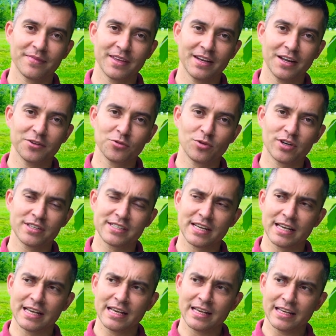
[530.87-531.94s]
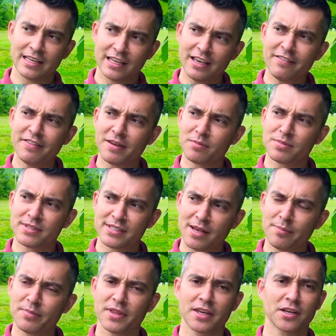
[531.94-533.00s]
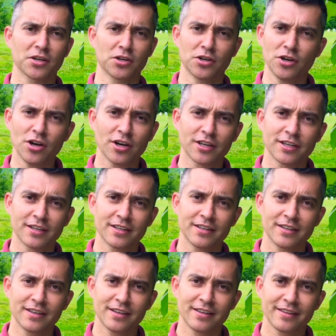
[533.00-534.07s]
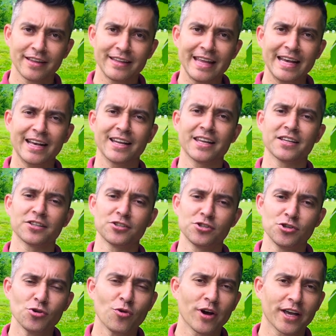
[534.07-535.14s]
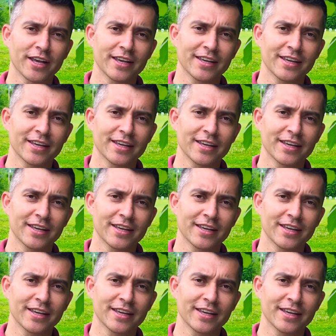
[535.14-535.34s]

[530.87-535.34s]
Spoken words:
In other words, give them something good that they can enjoy.